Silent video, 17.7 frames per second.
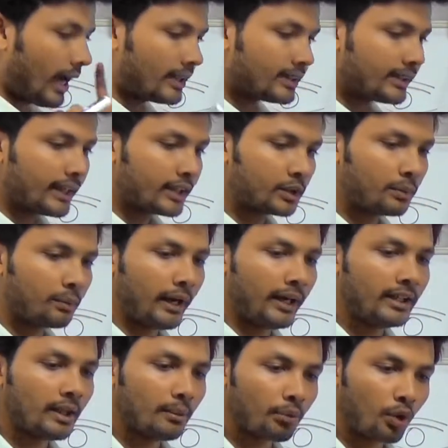as I
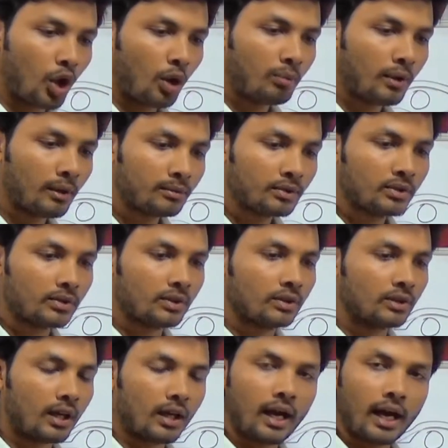explained, the
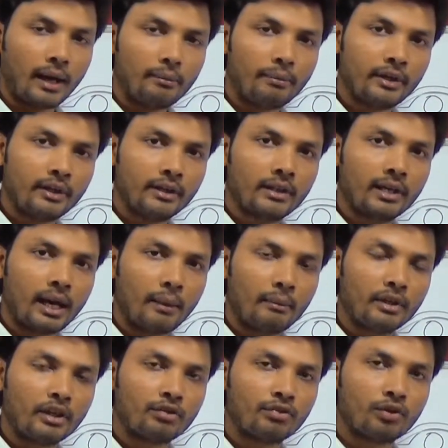problems, the hybrid
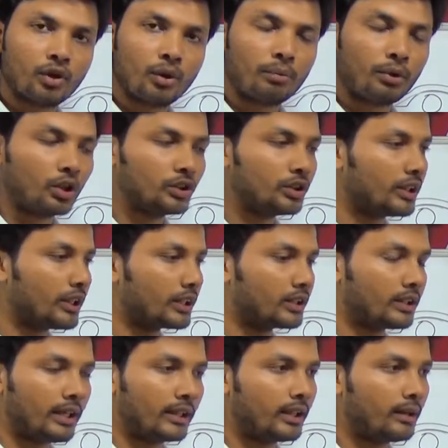laminar flow project
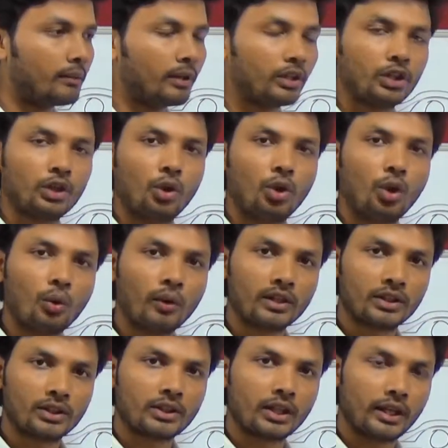is nothing but the
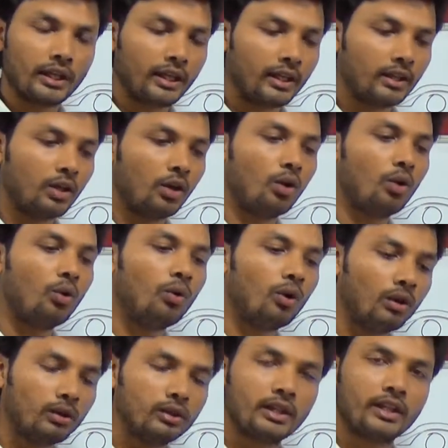overstudy,
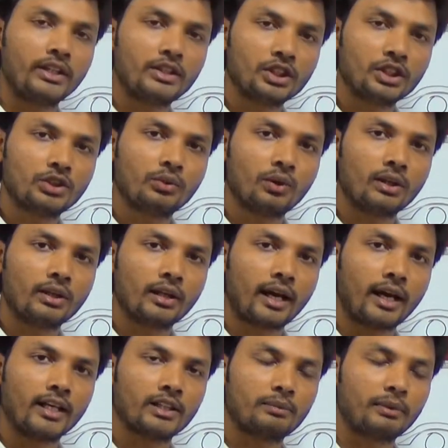the research what
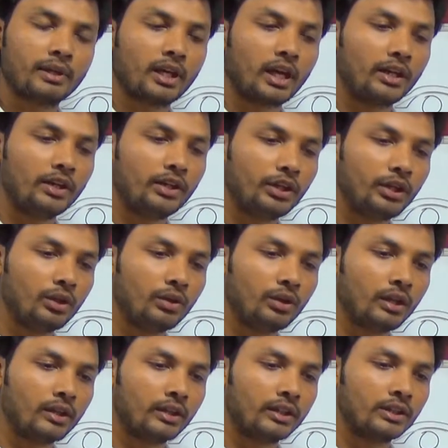has been
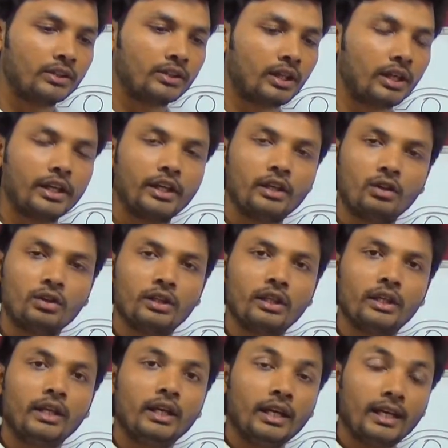continued and they studied on
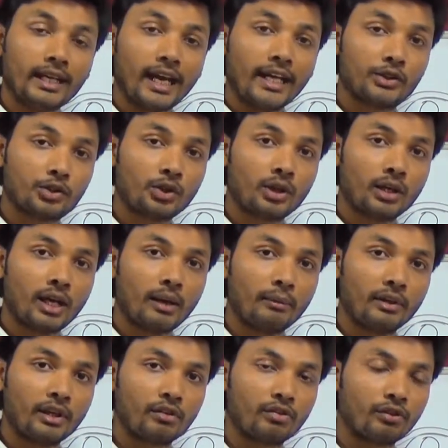the natural
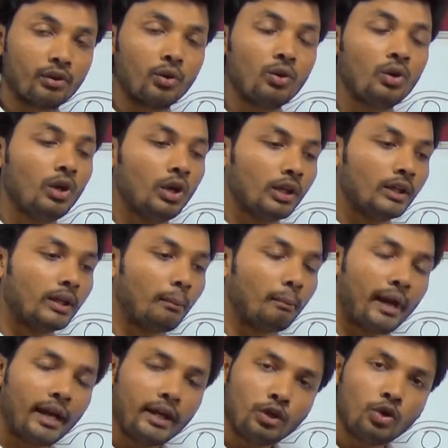laminar flow. The
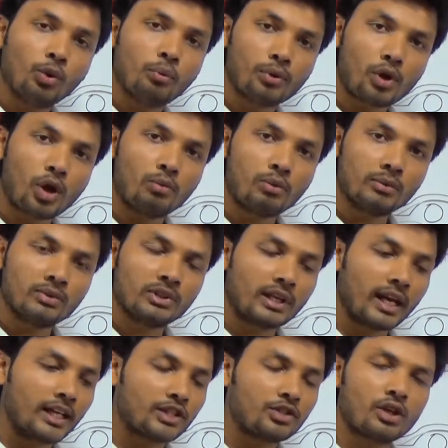main two problems the
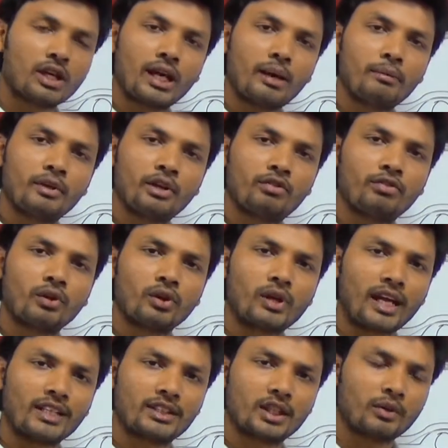natural laminar flow
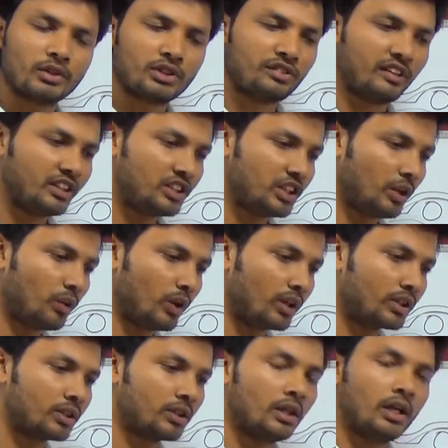nozzle was facing
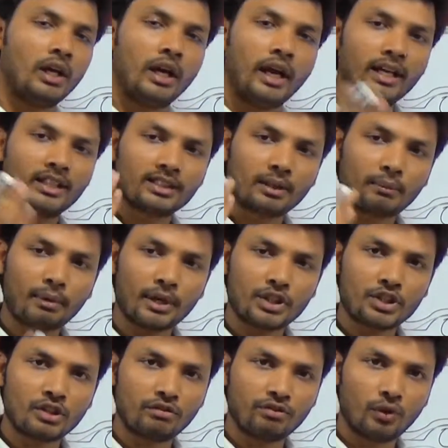was a
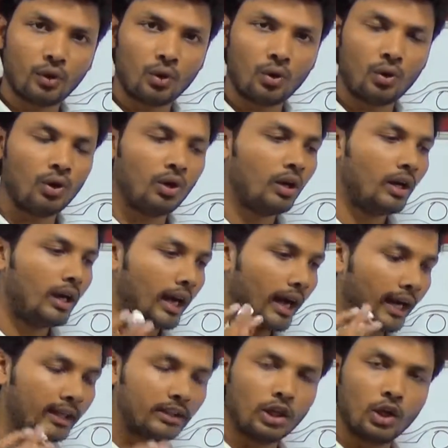suppression flow
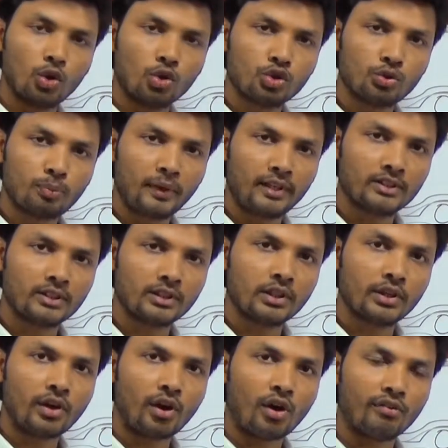at the low speeds and
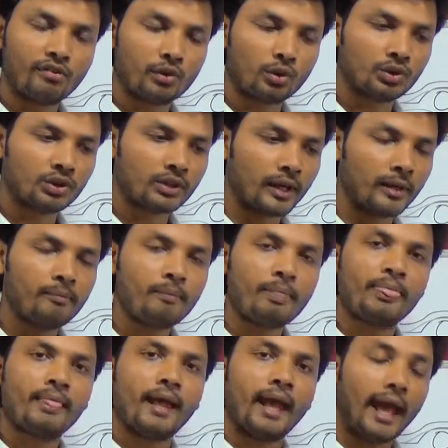the off cruise time,
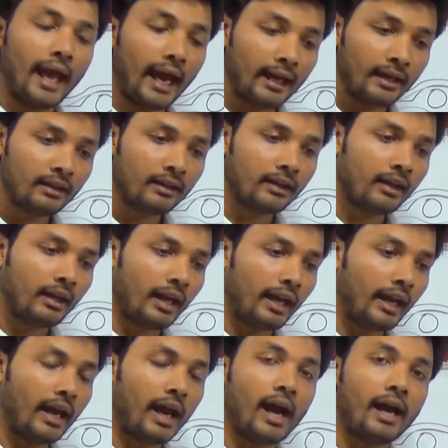and
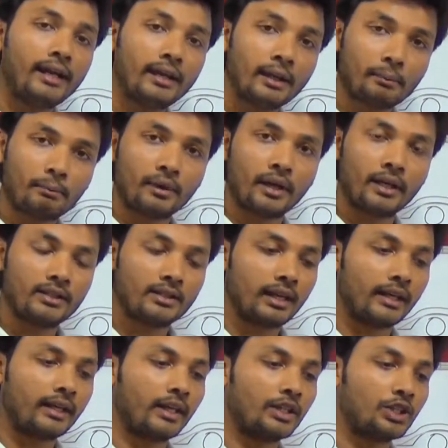a higher price
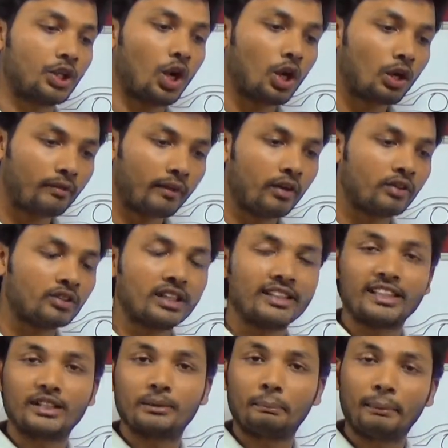like a shock waves
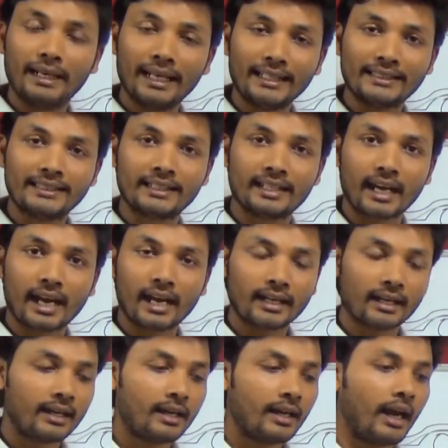and the spillage
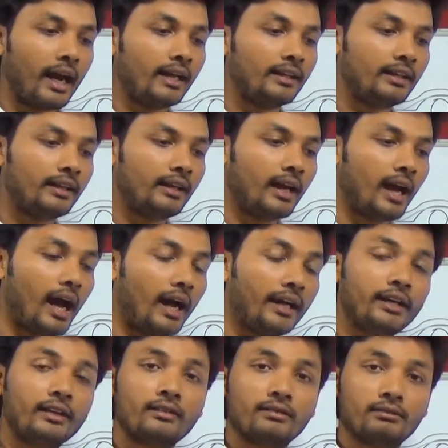drag and the
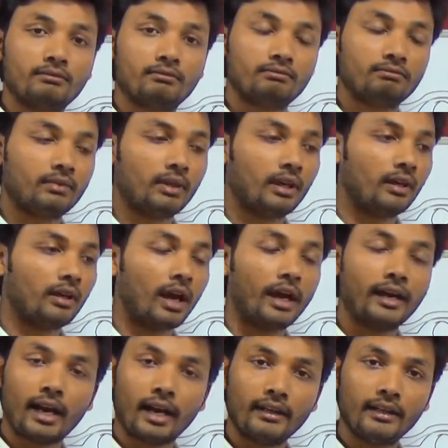
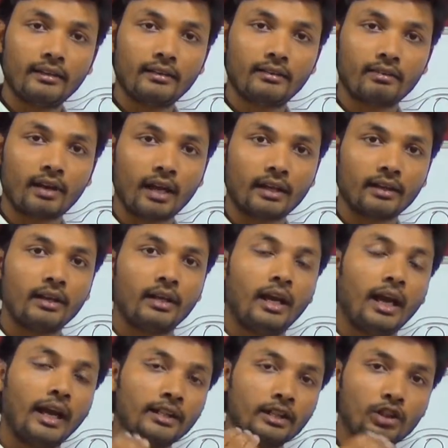higher
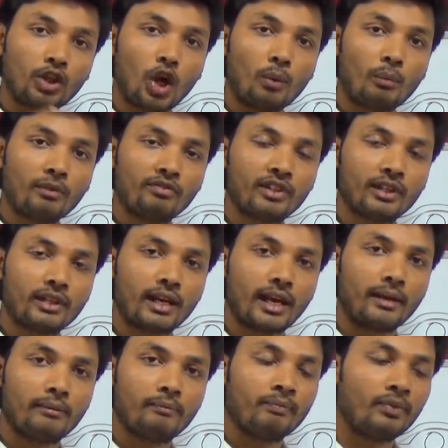drag in the top of the
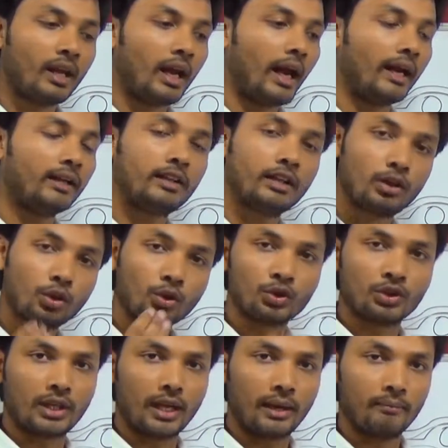climb at the
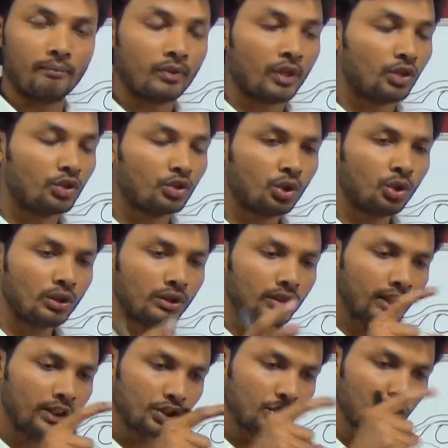cruise time. So
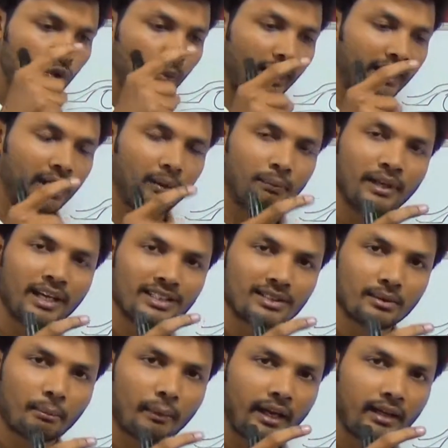these two, by keeping as
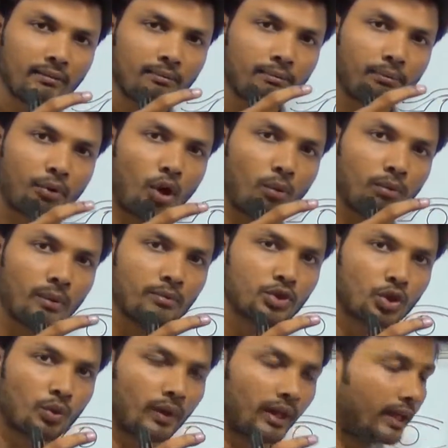the main
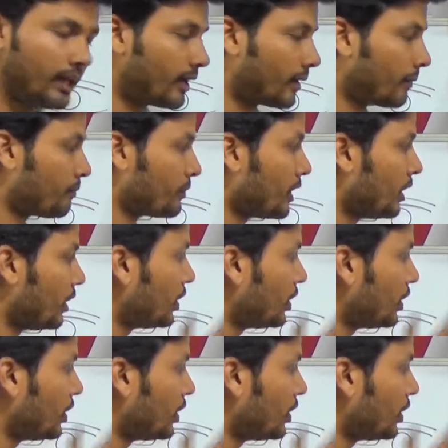problems over here,